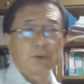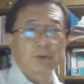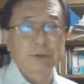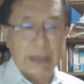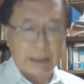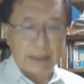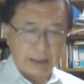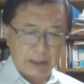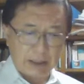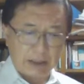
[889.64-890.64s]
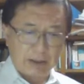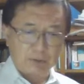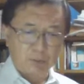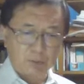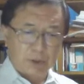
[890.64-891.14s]
take
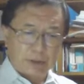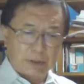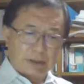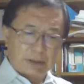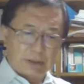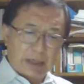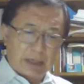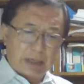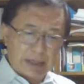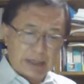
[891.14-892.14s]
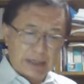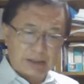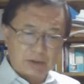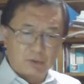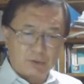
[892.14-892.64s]
a case
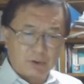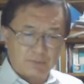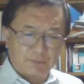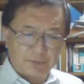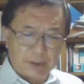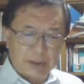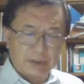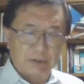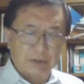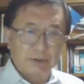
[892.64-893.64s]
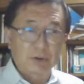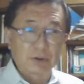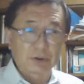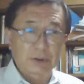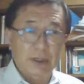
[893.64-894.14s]
of the
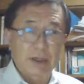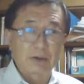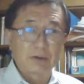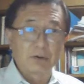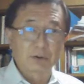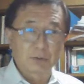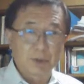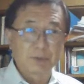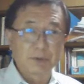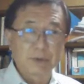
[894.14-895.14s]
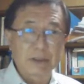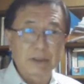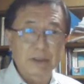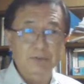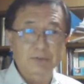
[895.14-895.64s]
Toyota automobile
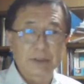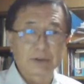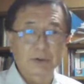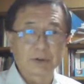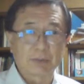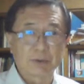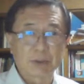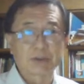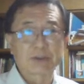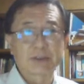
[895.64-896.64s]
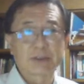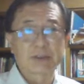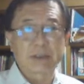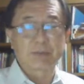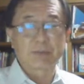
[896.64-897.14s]
industry, Toyota production
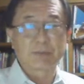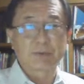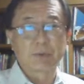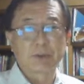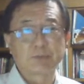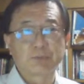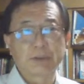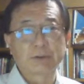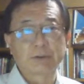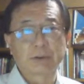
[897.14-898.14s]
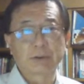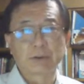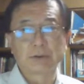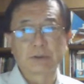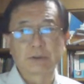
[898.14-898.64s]
system, which is well
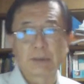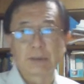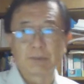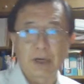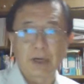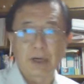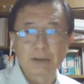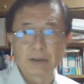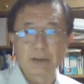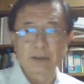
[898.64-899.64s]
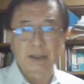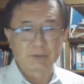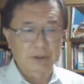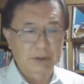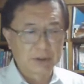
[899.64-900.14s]
known under
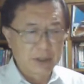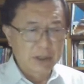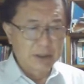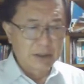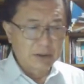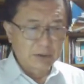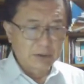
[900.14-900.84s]
the